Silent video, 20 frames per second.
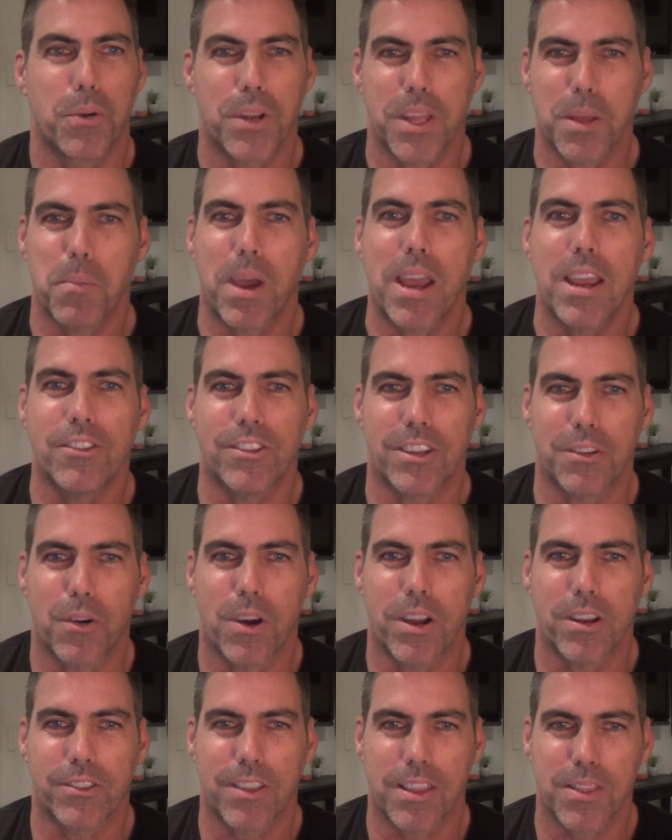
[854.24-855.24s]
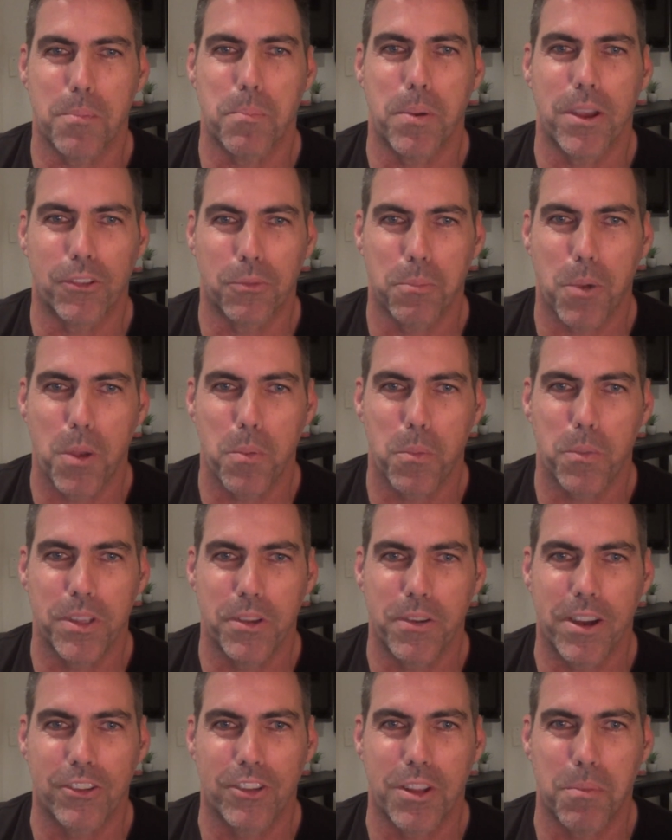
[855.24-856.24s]
pretty amazing, right? Is that the best moment
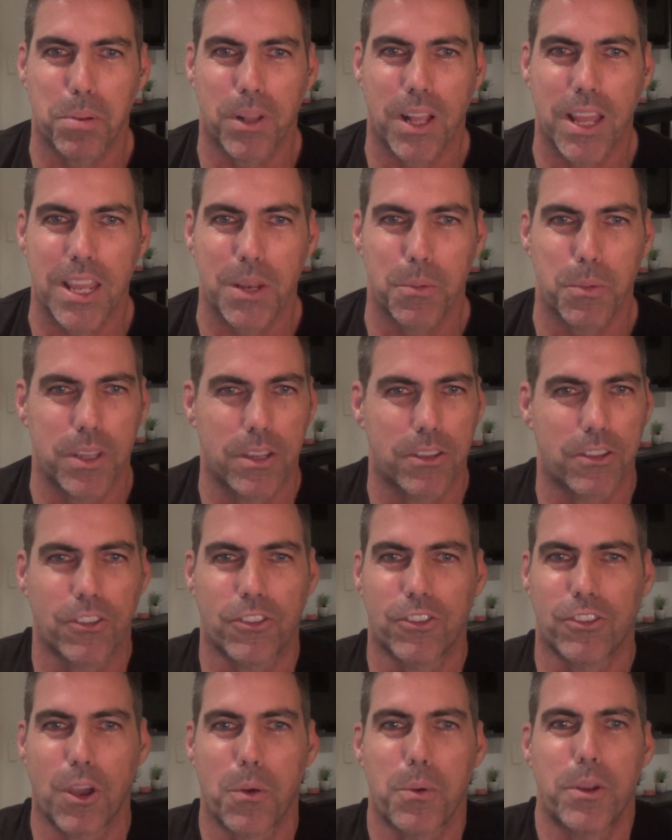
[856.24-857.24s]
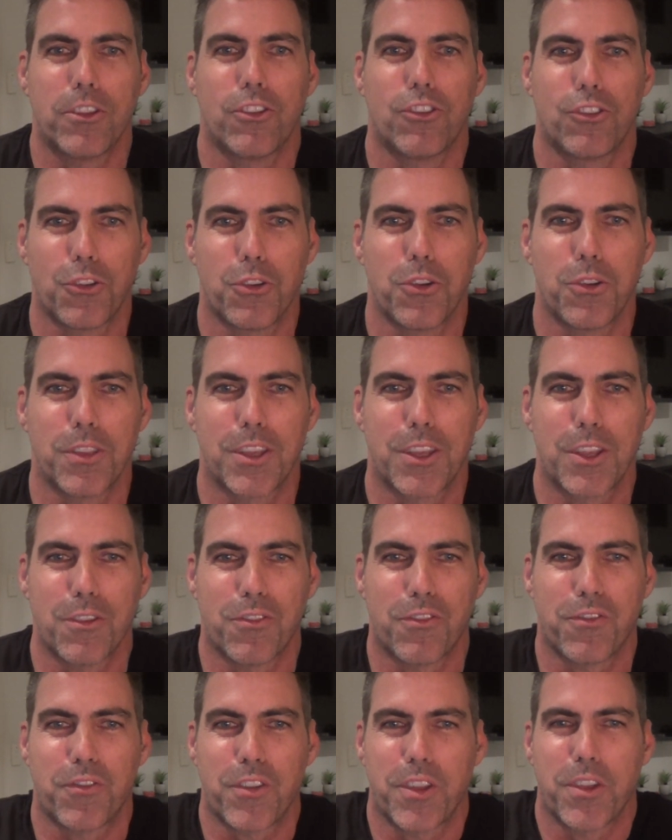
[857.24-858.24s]
when you're actually playing when you're just so in tune that
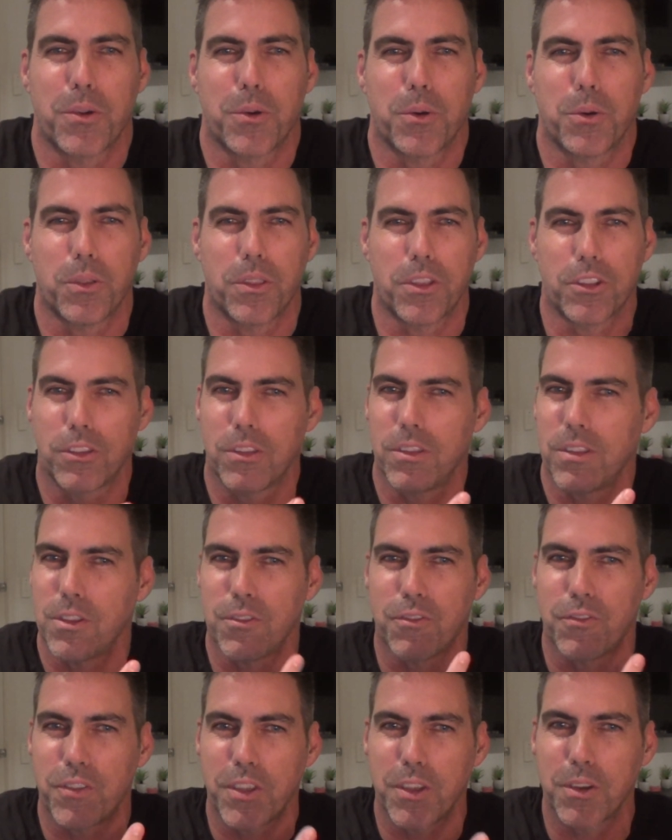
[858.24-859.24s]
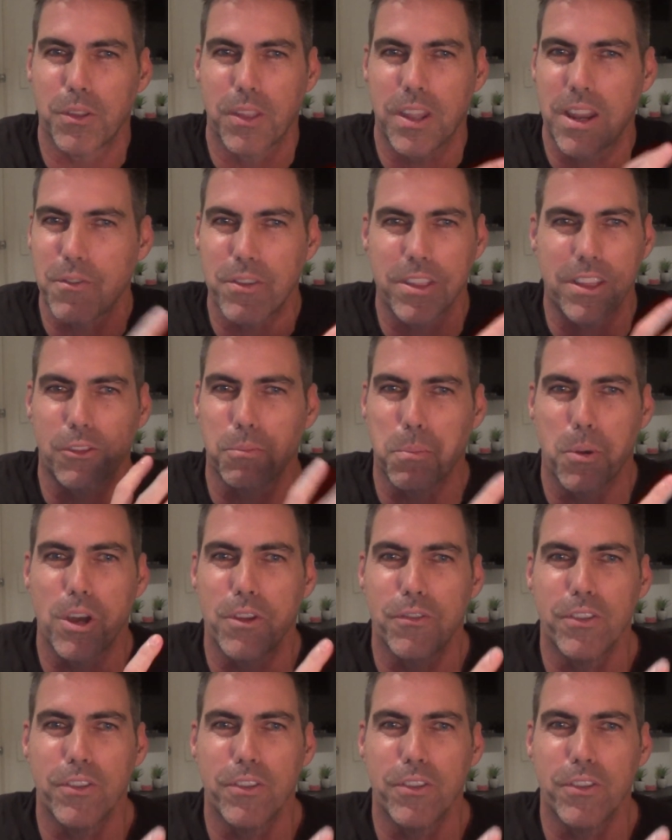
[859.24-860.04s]
you feel that you feel that everything's